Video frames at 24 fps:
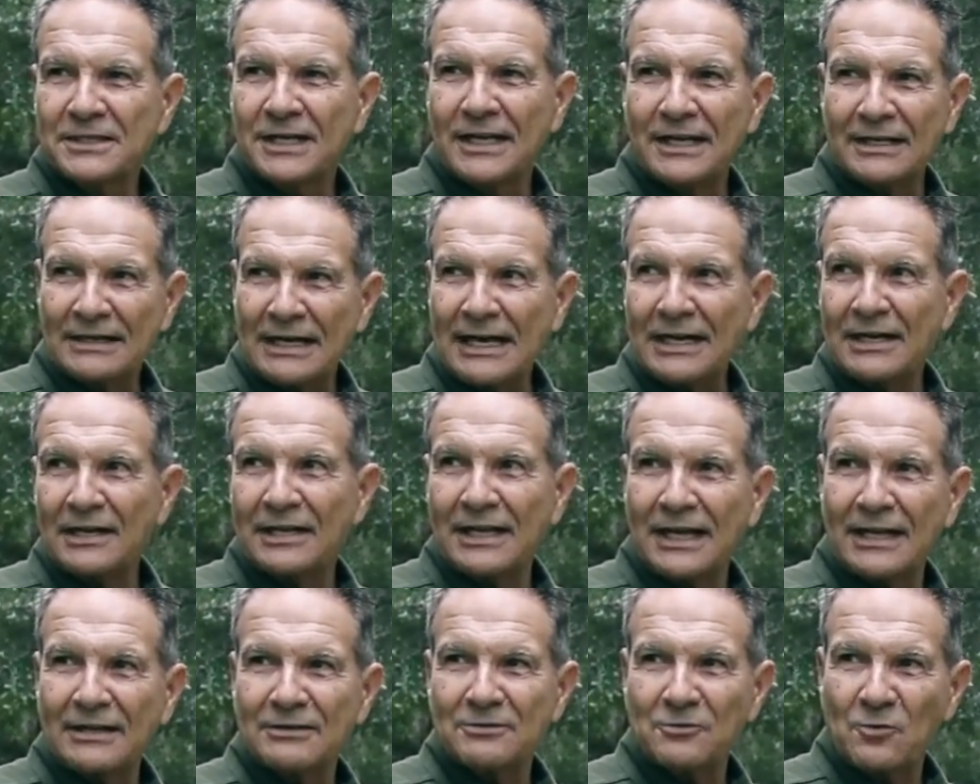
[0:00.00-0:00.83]
And out of
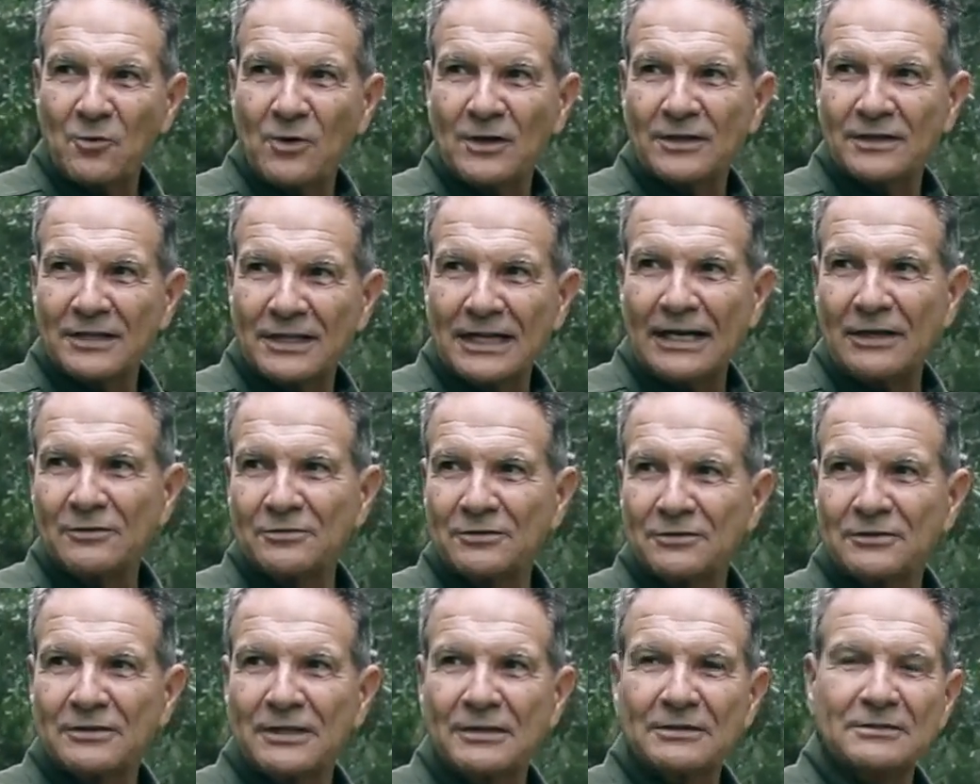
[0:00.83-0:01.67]
that
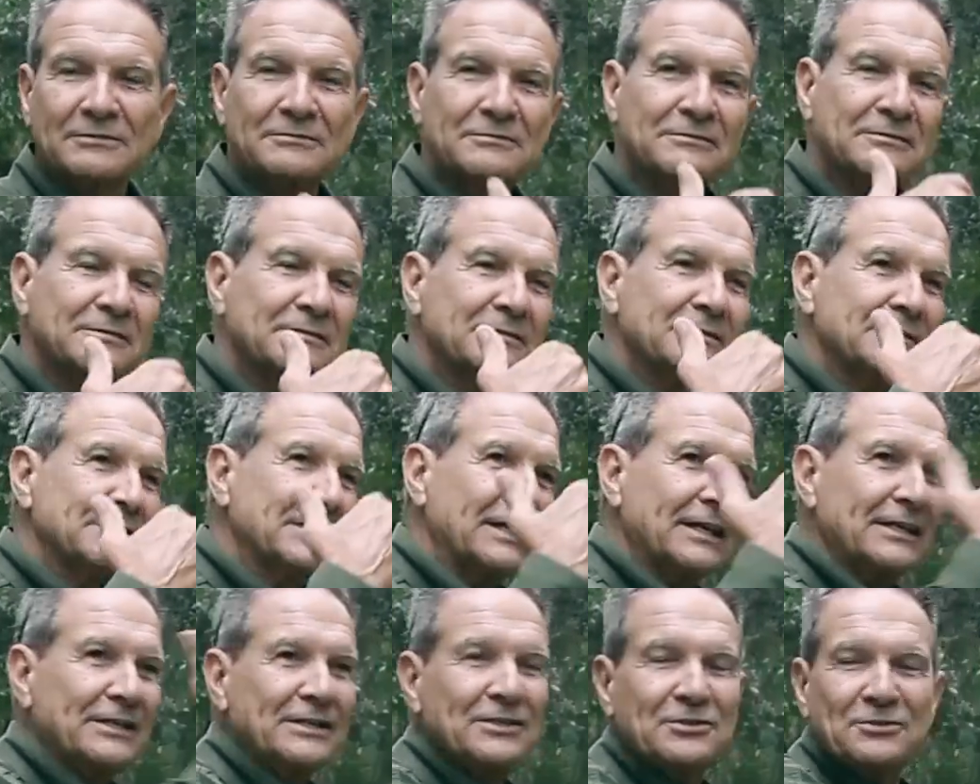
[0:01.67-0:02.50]
1,000, then
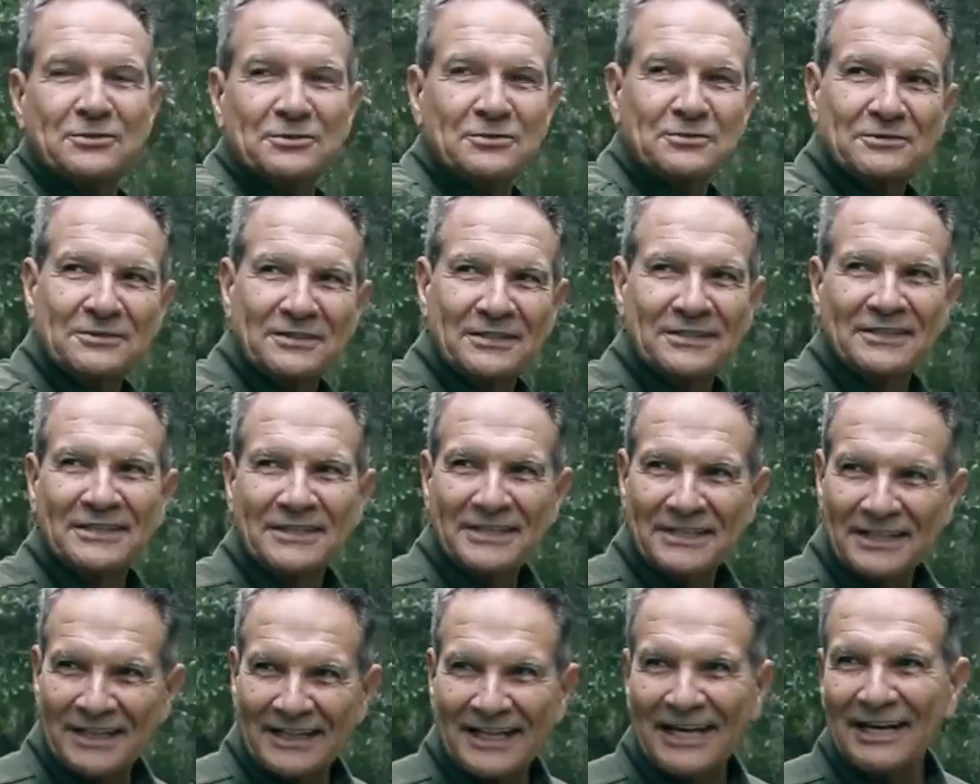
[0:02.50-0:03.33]
additional
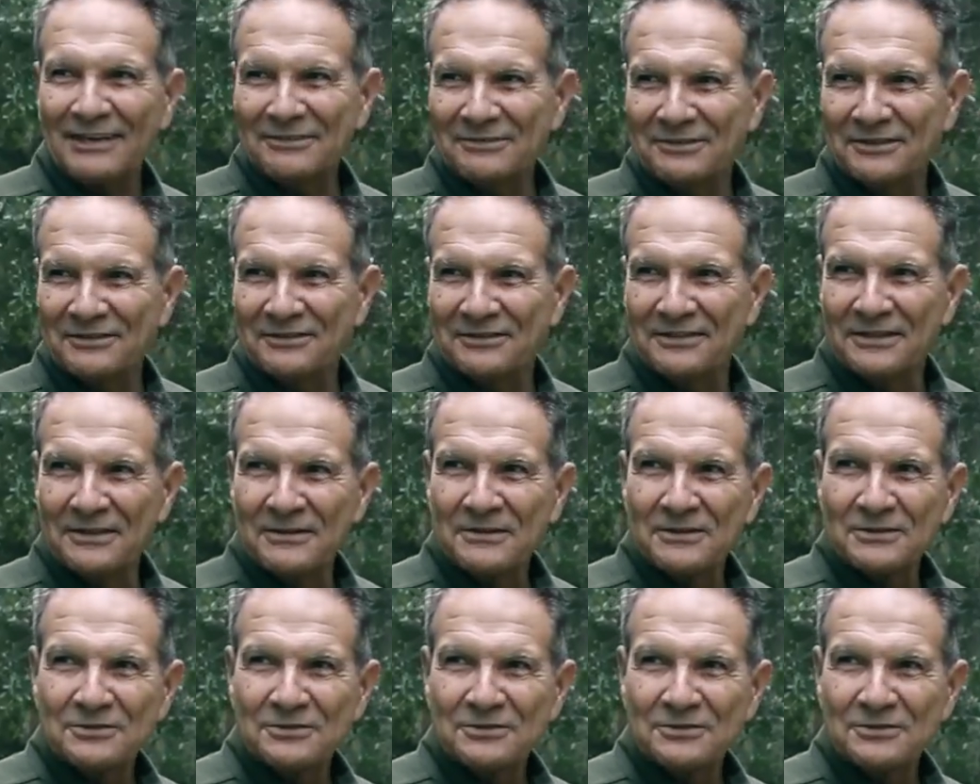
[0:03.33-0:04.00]
thousands.